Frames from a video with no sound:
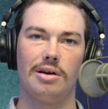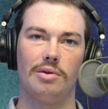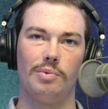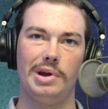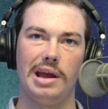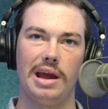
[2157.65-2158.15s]
are
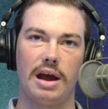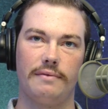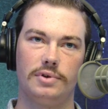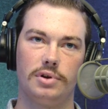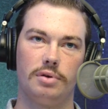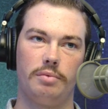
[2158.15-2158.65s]
we
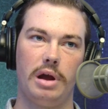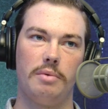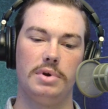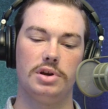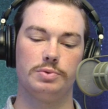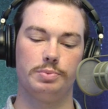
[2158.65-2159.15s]
after the way
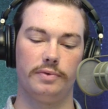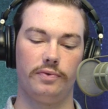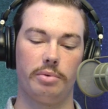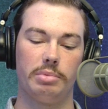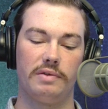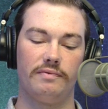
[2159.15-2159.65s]
we just
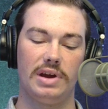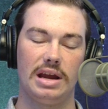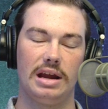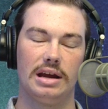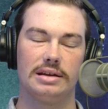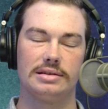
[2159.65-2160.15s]
performed in
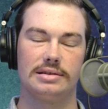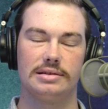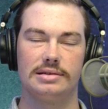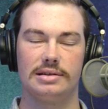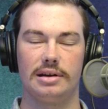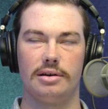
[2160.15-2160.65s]
Vegas.
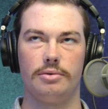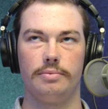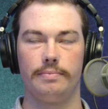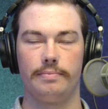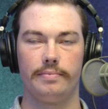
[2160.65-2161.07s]
So